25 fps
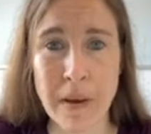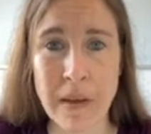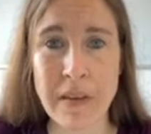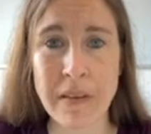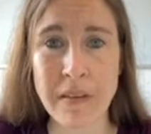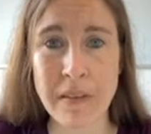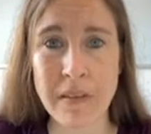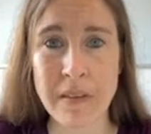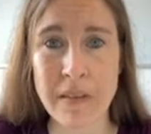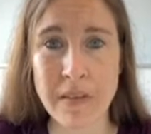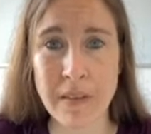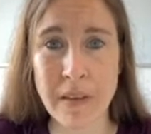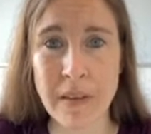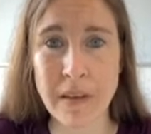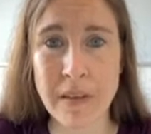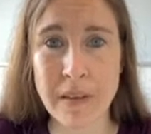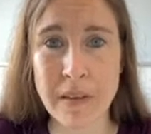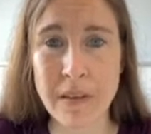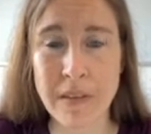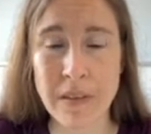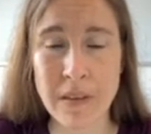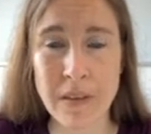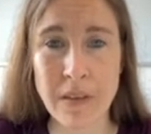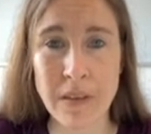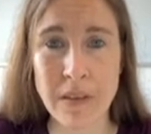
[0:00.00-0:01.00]
thing
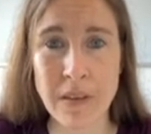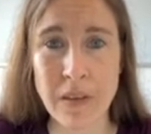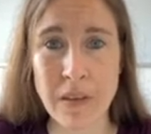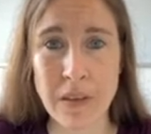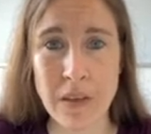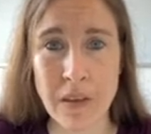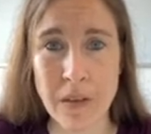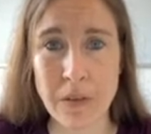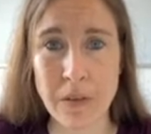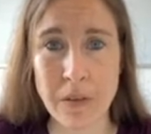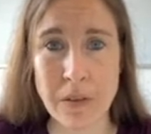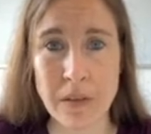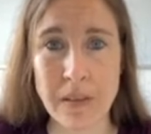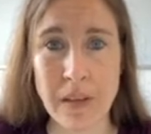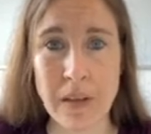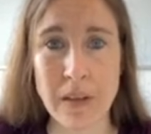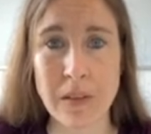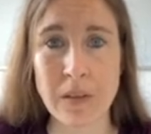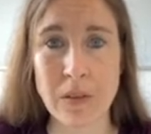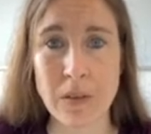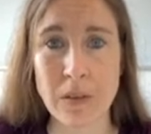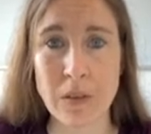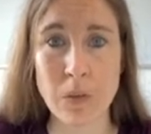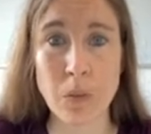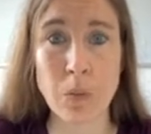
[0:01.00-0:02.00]
that is going
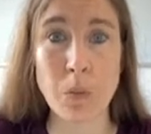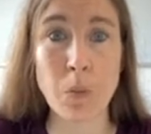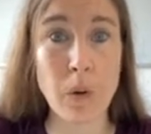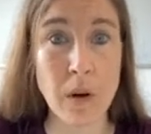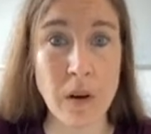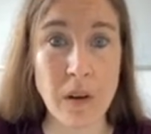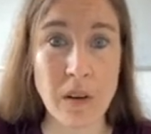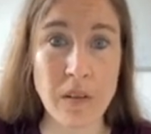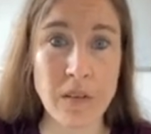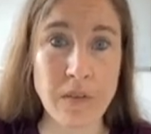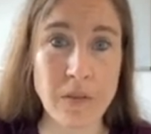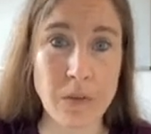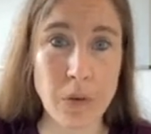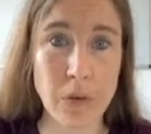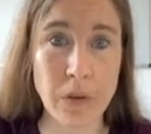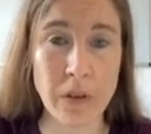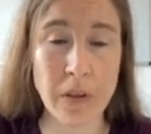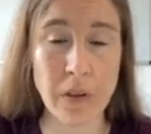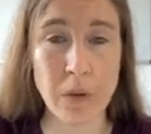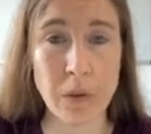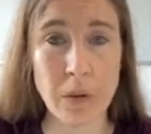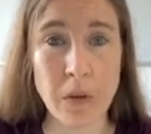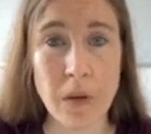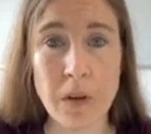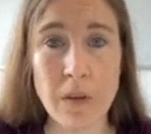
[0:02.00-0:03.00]
to work for you,
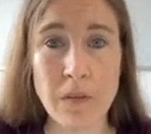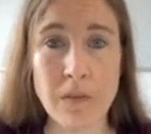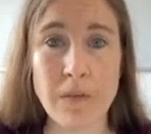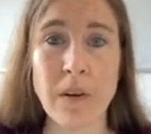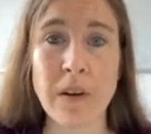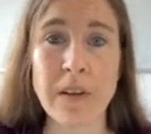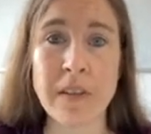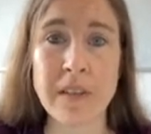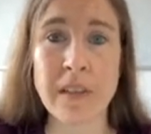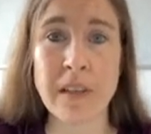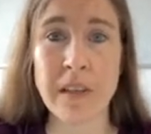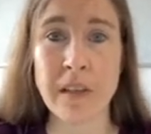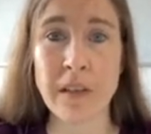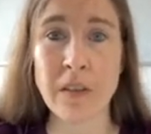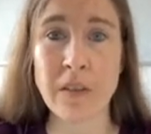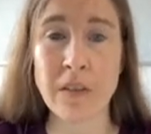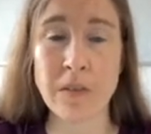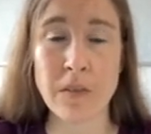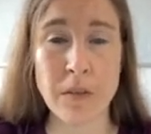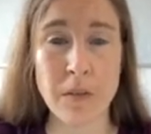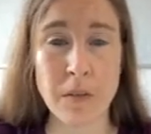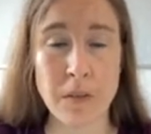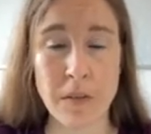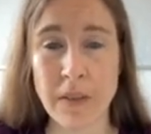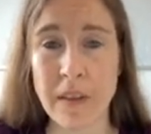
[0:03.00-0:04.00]
finding the
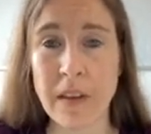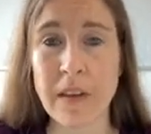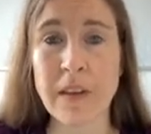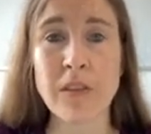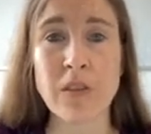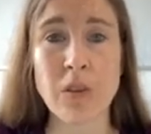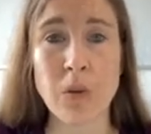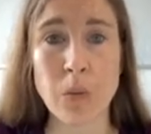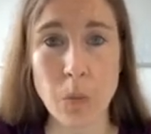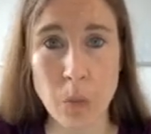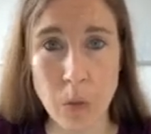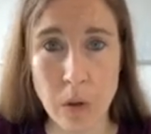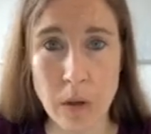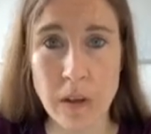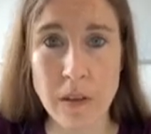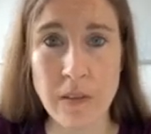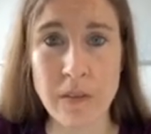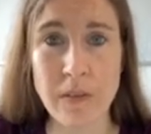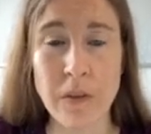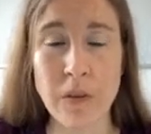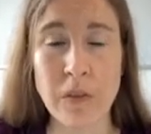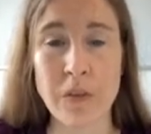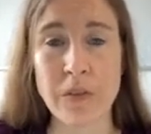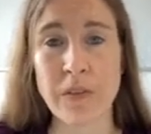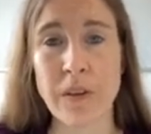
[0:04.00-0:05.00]
things that work for
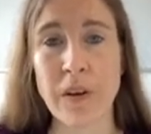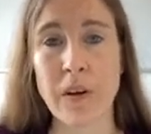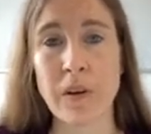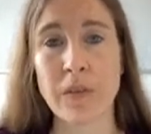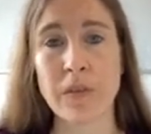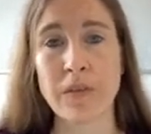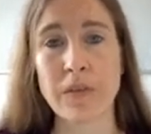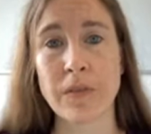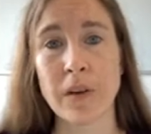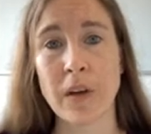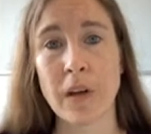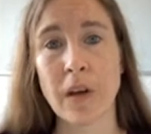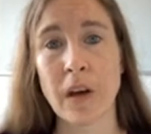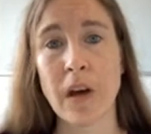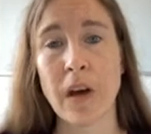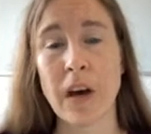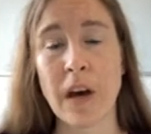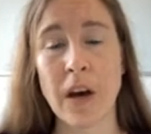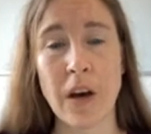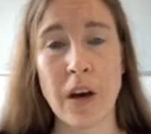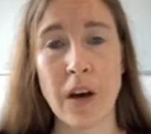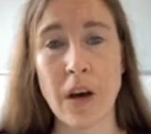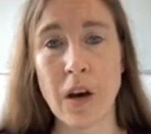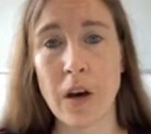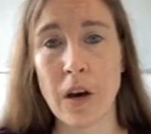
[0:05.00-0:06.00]
yourself.
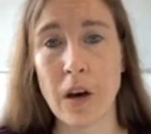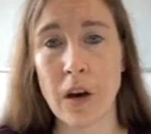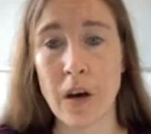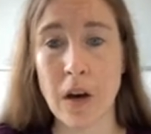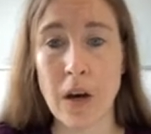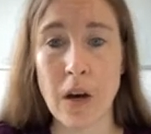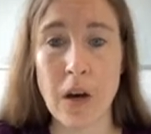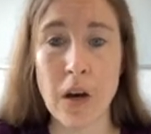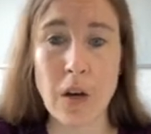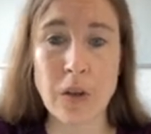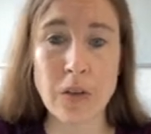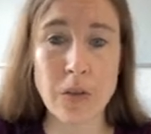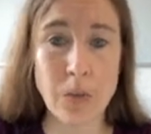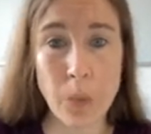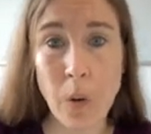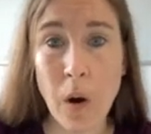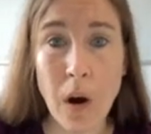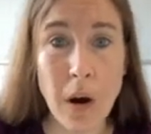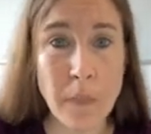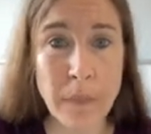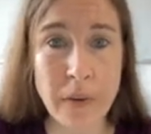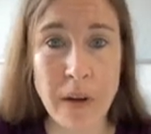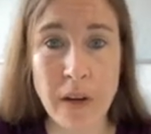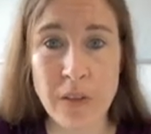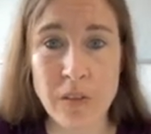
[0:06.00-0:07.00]
So what I'm
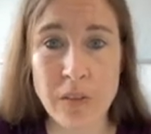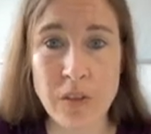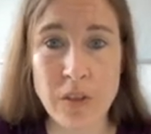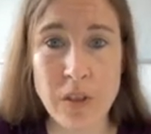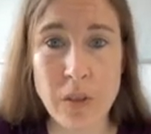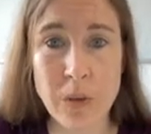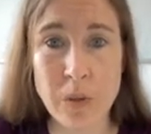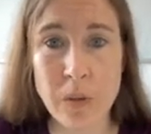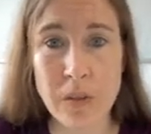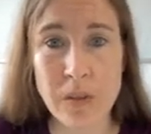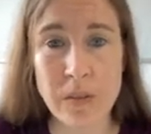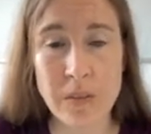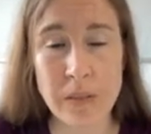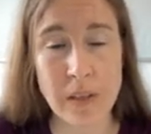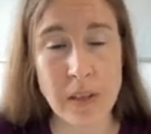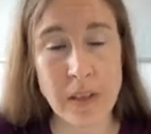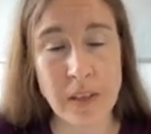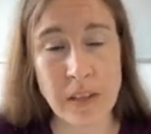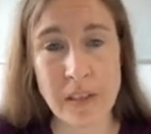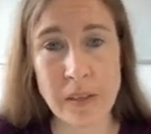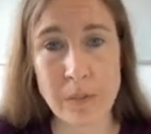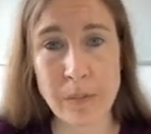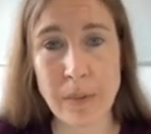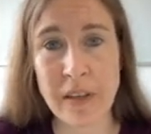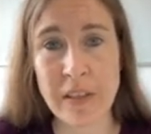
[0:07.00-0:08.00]
going to do is
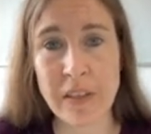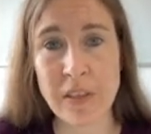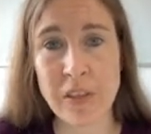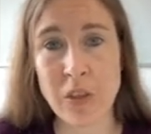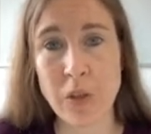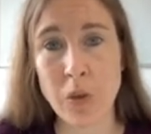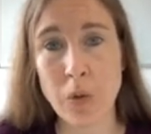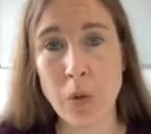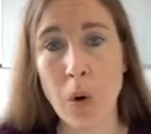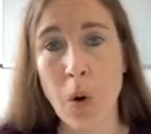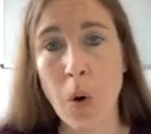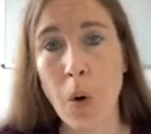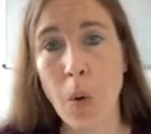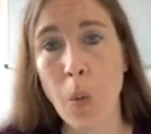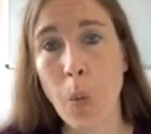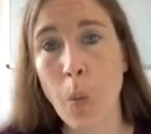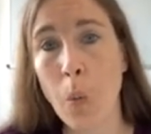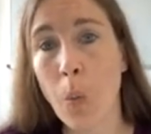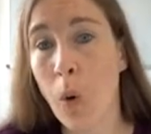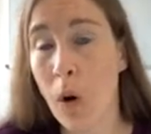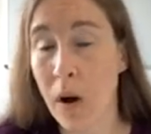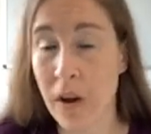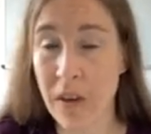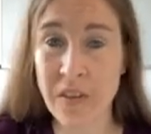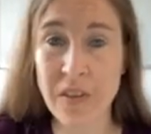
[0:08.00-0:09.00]
explain to you why
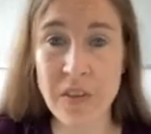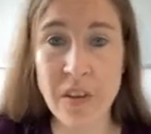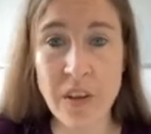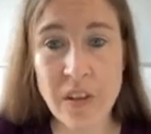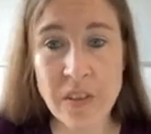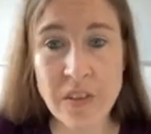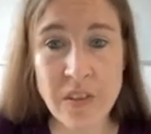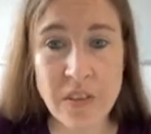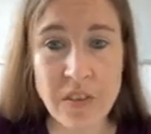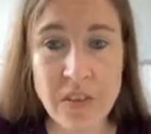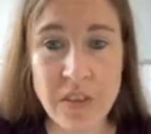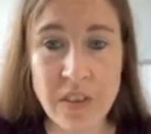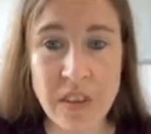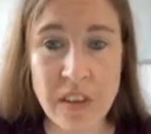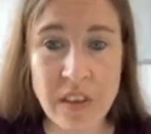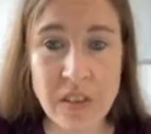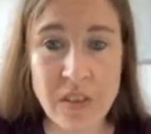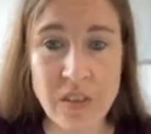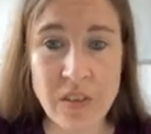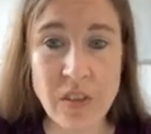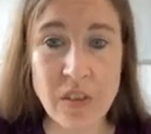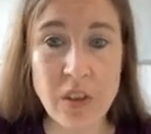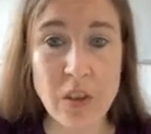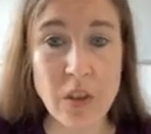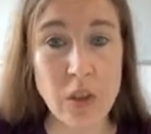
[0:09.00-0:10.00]
certain things
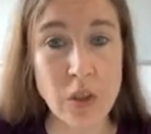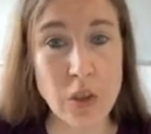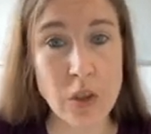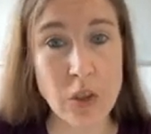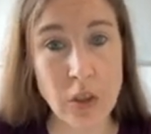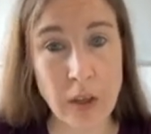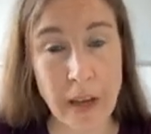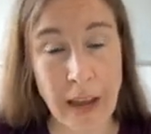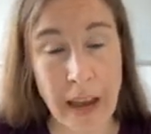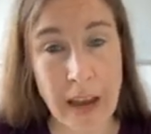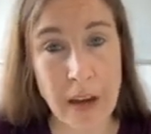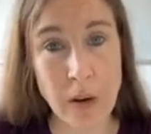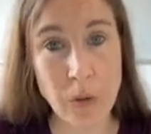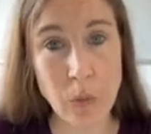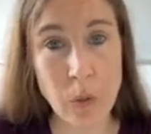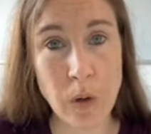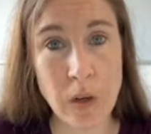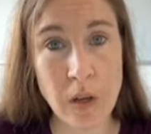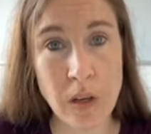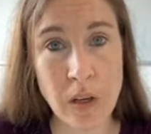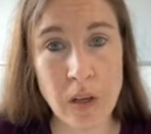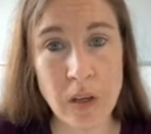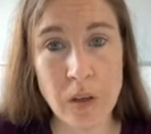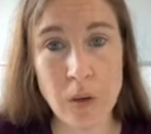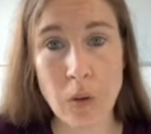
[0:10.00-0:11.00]
can
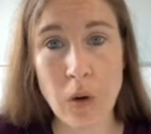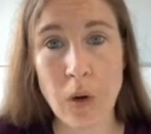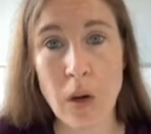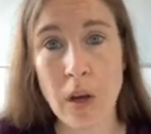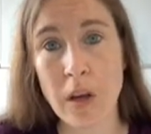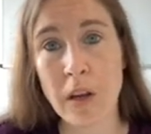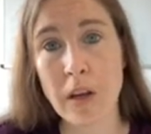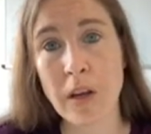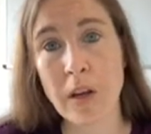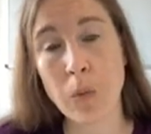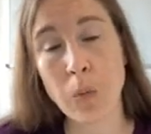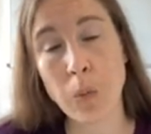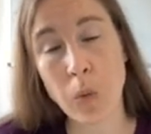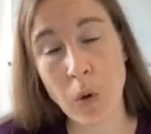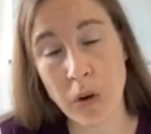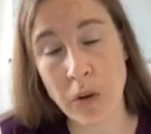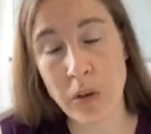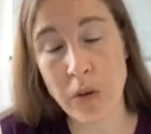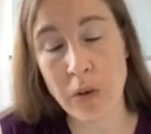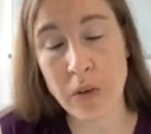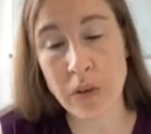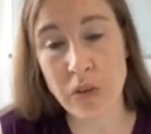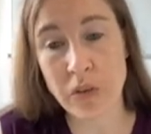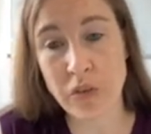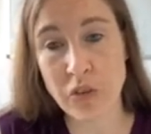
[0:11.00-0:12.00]
work, what you
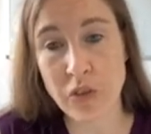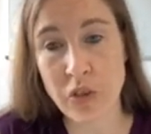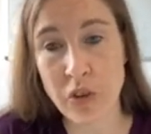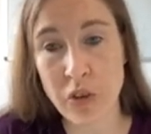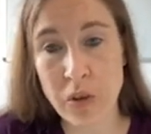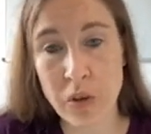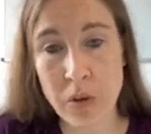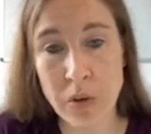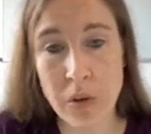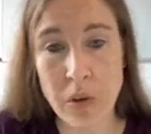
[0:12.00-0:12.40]
can do.